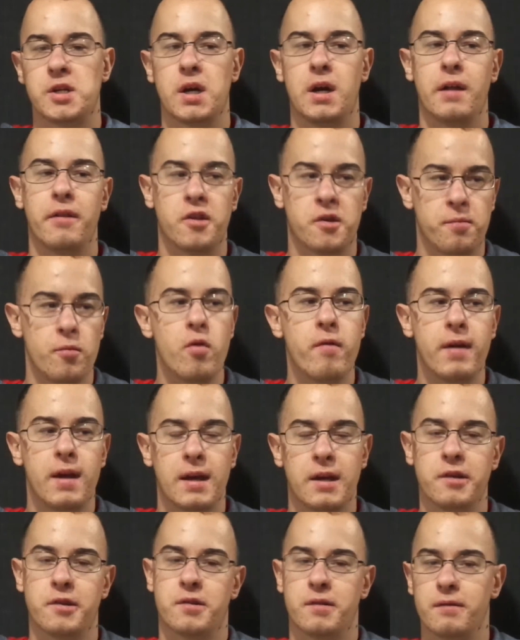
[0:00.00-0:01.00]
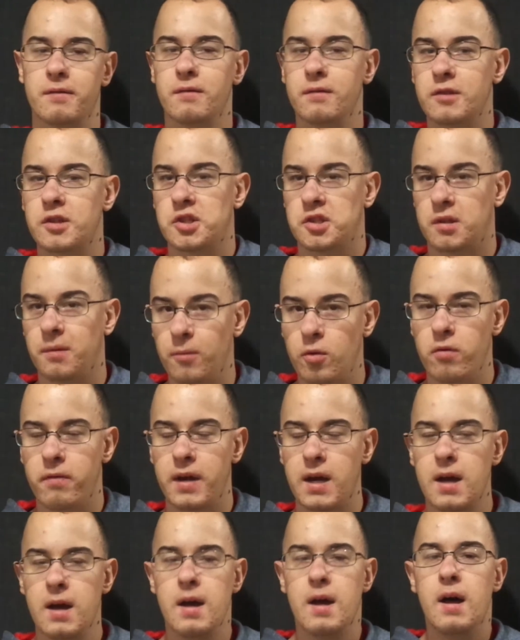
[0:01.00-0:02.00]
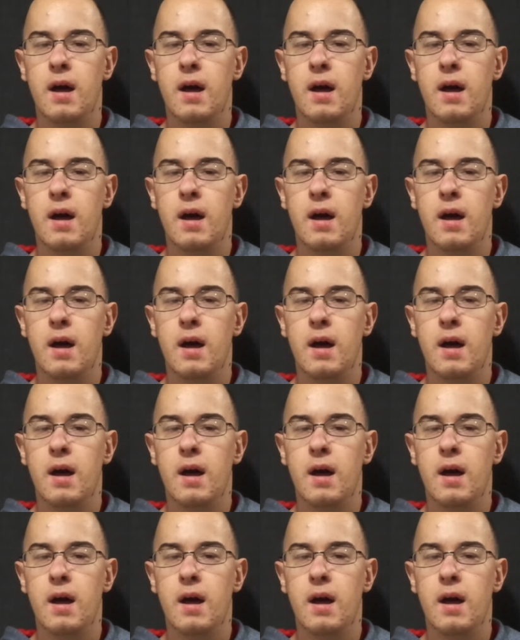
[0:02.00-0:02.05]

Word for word: Uh, this movie is just a movie,